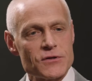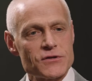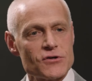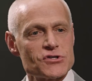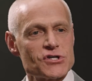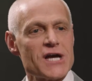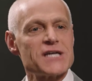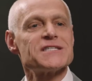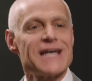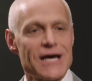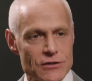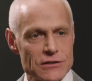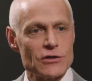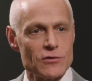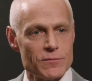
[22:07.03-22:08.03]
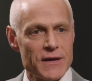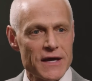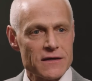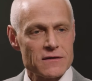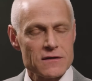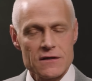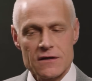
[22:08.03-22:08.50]
put their chests out a little
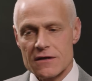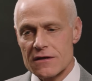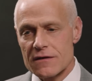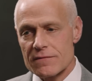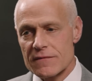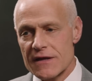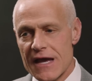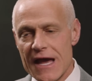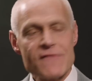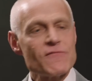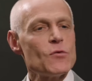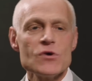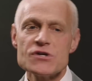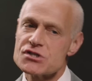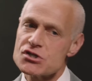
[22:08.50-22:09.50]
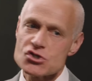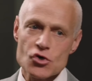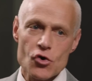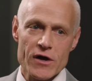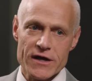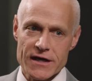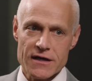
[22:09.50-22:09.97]
bit. Everyone's
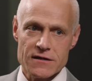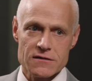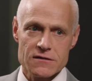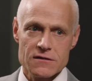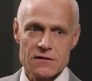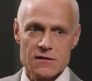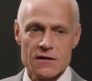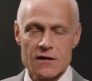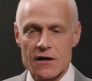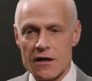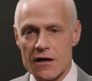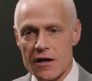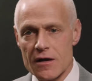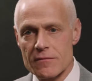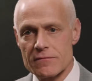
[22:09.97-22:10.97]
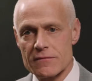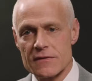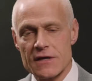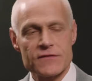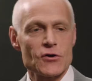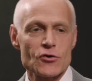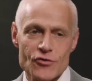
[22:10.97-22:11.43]
enjoying
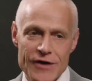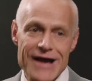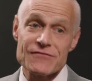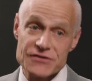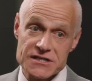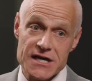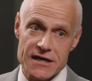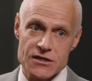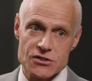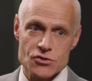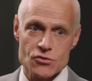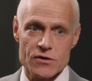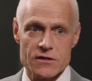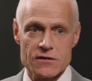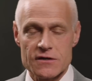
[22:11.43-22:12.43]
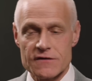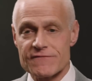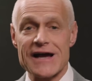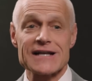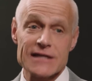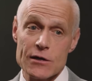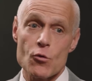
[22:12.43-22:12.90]
it. They're gravitating to it. In
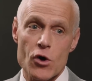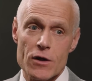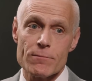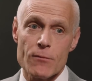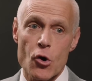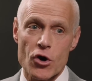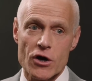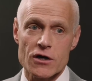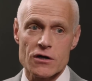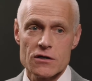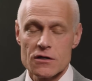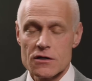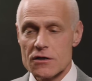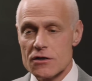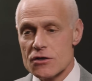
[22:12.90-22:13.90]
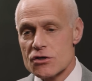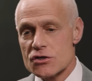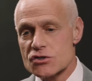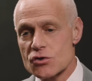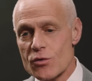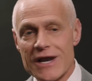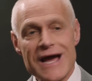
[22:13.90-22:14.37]
fact, they want more.
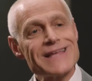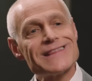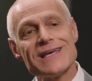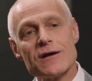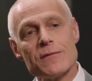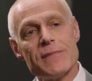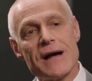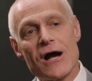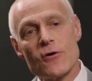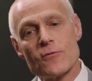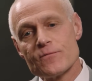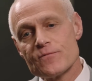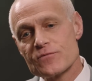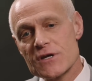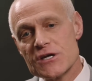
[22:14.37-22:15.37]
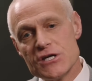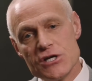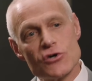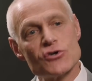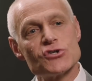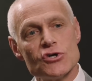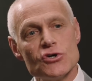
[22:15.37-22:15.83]
So when I think about
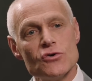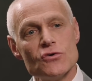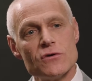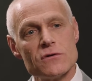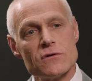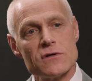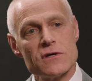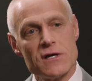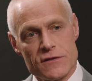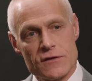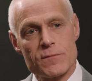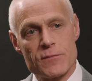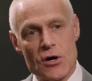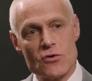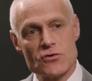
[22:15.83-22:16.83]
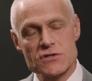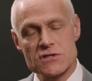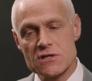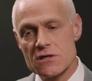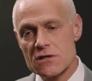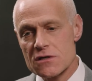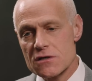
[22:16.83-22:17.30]
year two in the
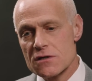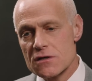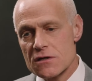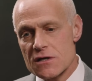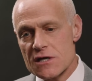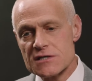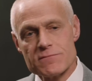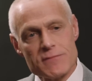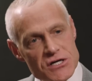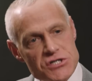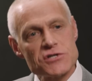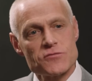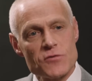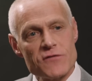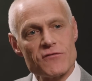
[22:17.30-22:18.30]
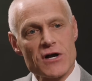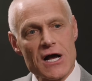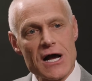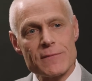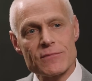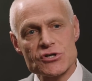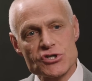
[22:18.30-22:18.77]
post, as much as we've
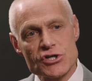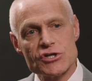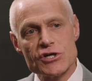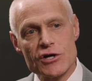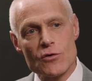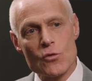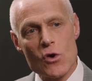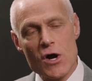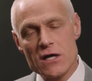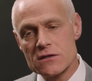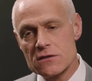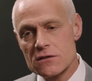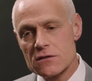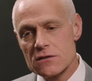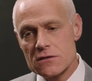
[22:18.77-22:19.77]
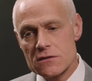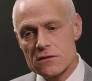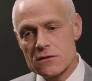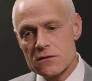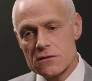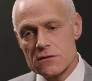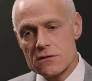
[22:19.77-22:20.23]
accomplished in year one,
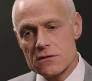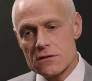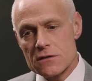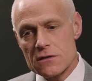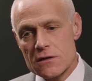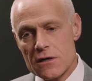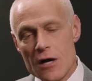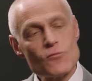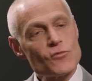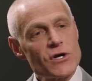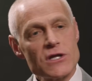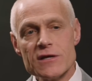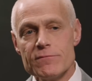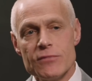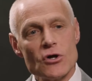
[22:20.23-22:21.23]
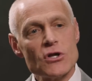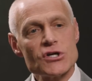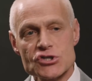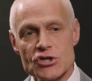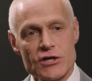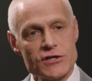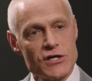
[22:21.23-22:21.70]
I'm really
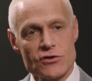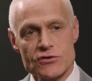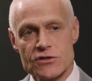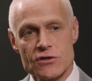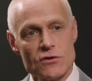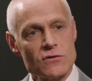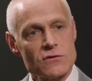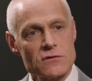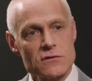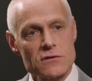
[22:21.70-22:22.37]
bullish on year two